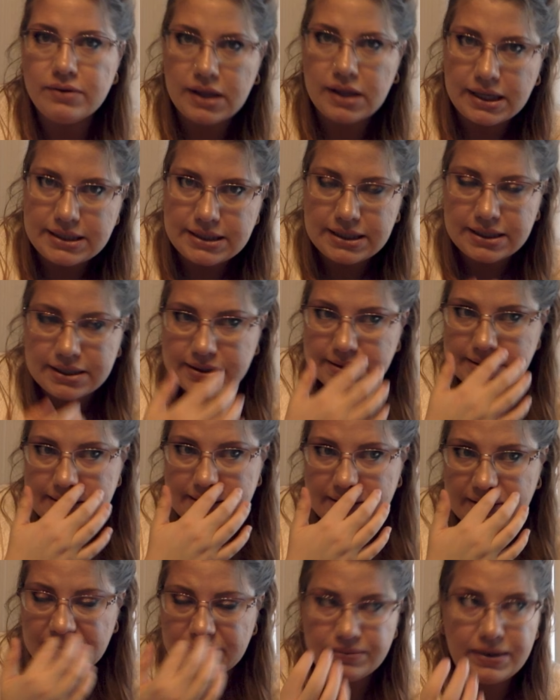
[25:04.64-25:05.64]
ideas
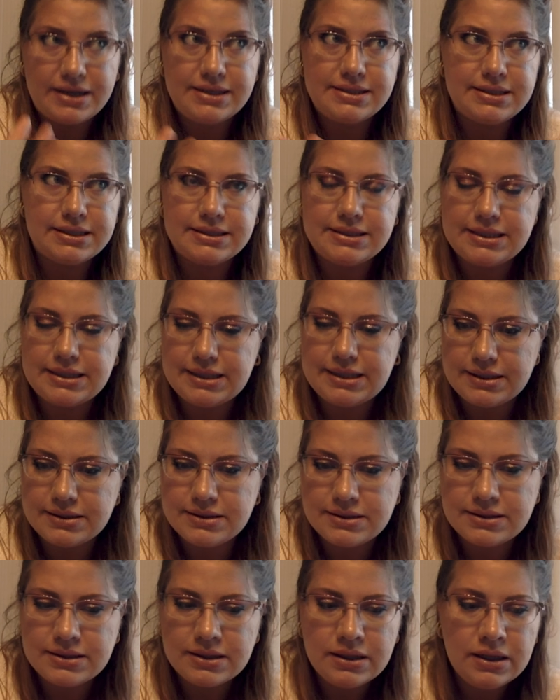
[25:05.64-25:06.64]
or Renaissance
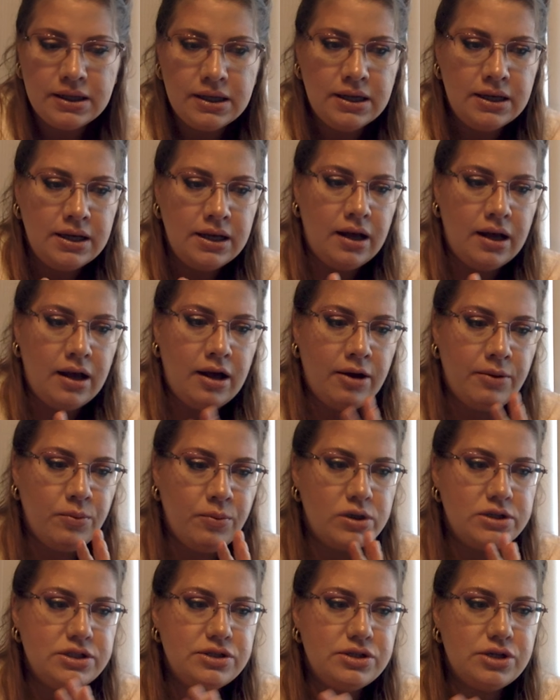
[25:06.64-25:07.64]
ideas.
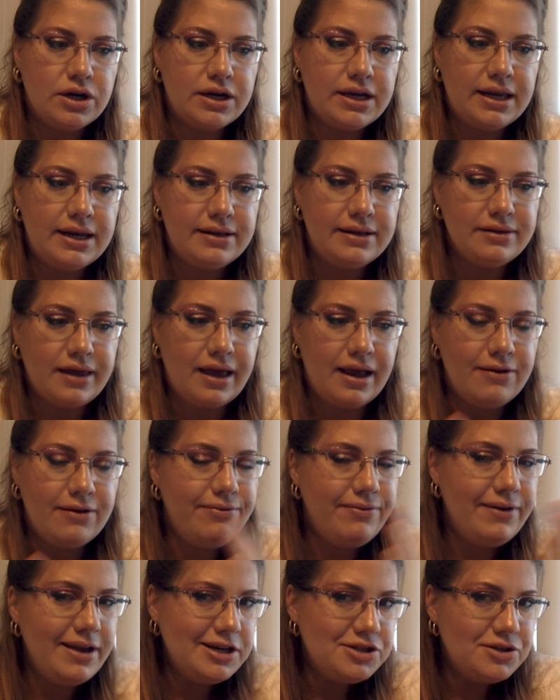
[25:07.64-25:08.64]
Once you start getting like
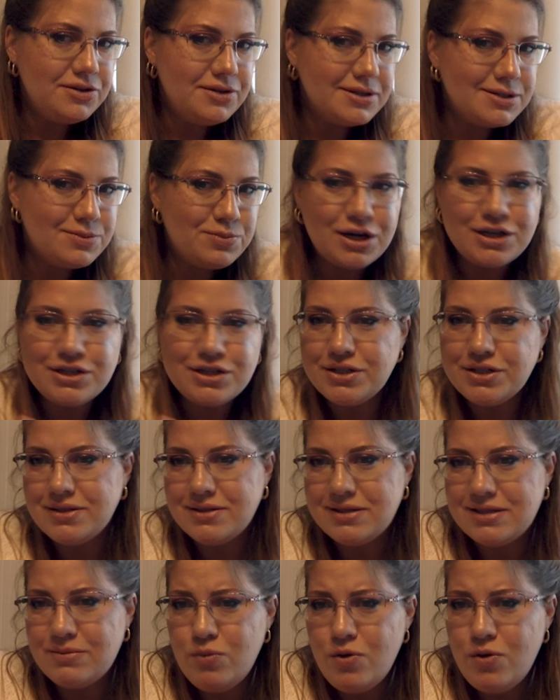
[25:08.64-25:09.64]
facial
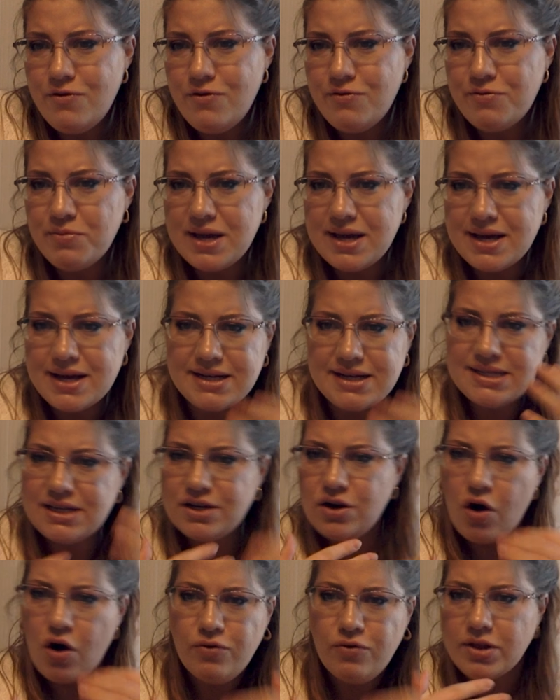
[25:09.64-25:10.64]
expressions and movement and
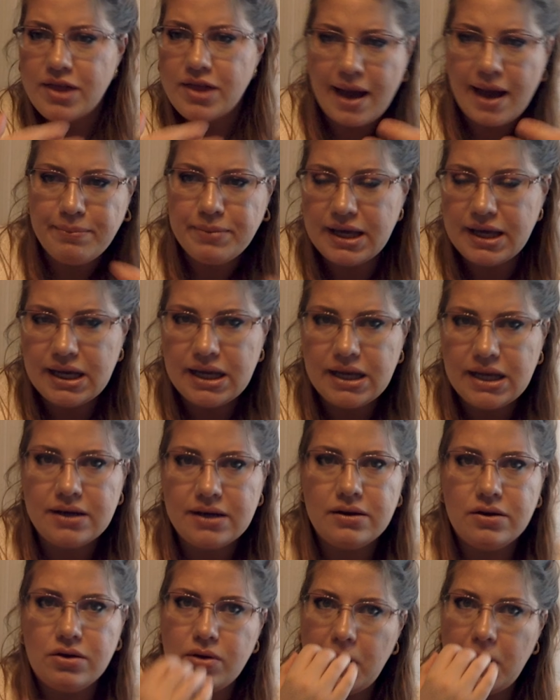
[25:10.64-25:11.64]

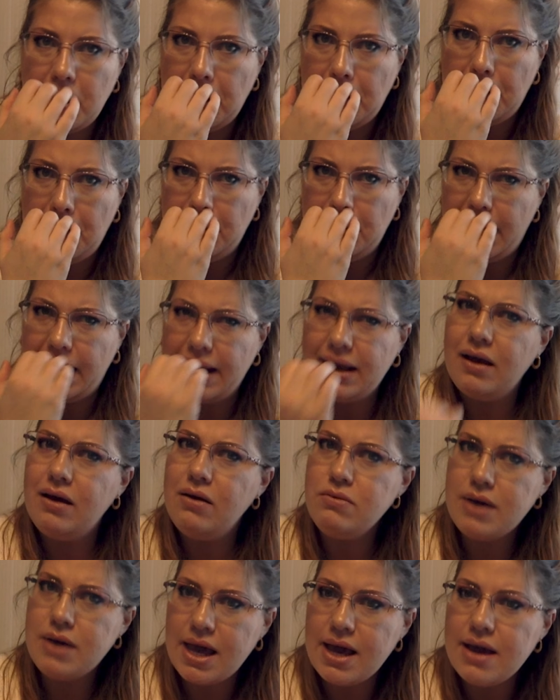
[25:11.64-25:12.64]
overlapping, go like,
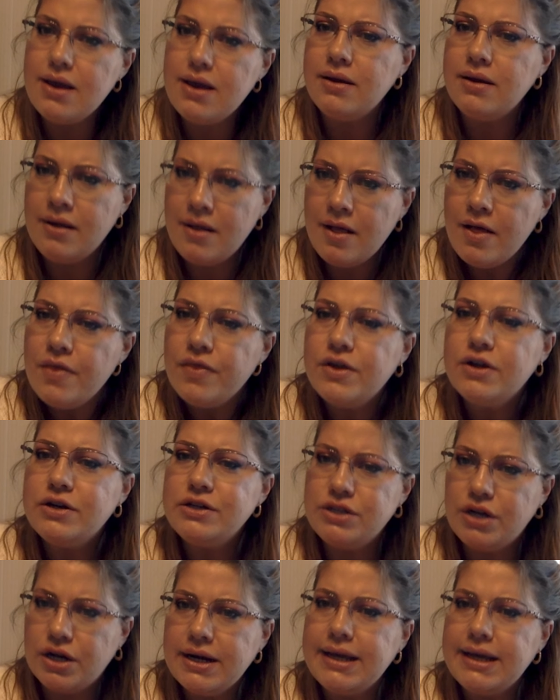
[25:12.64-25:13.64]
okay, they're
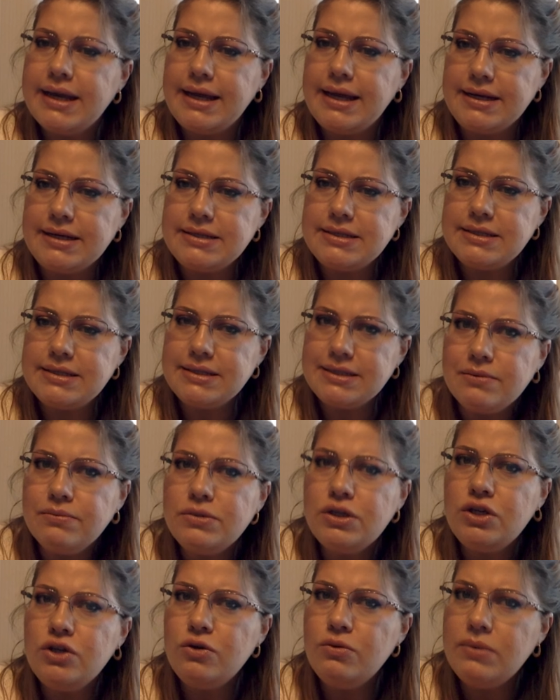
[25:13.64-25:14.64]
starting to get into some
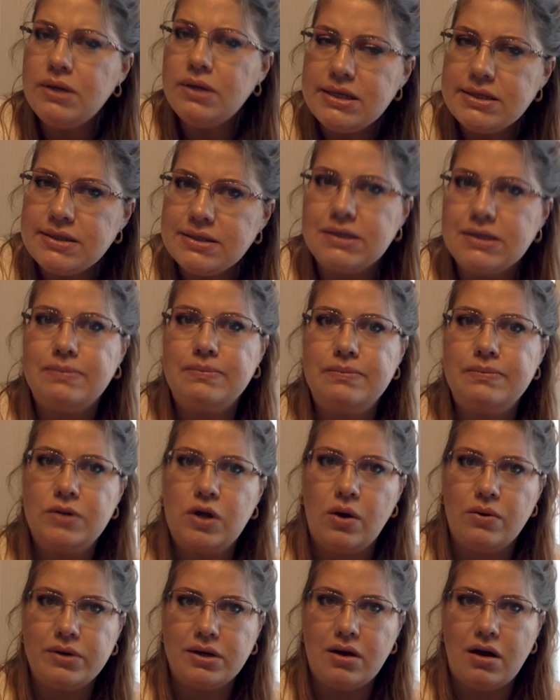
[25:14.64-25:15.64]
humanism
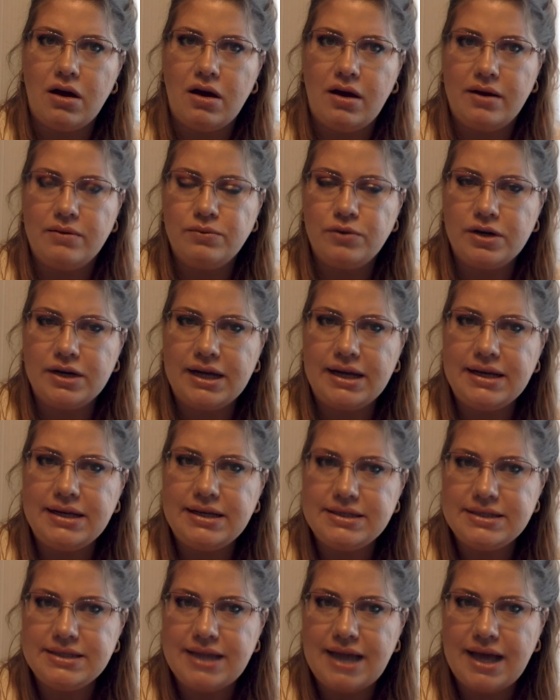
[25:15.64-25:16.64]
going on. We're getting
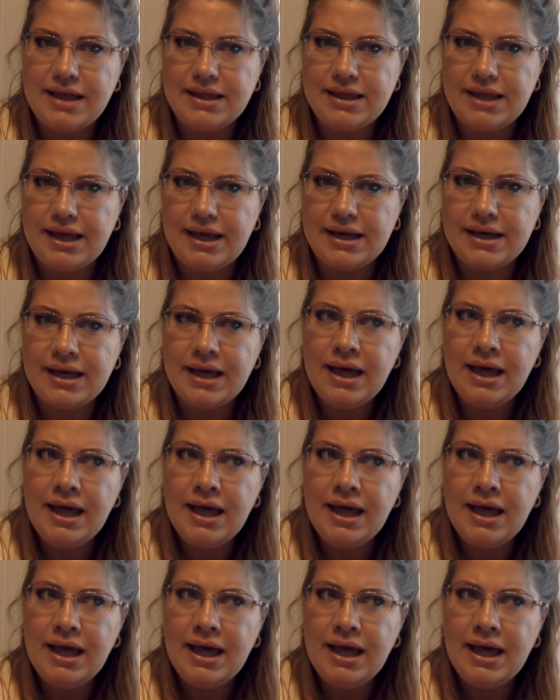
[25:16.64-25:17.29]
into that like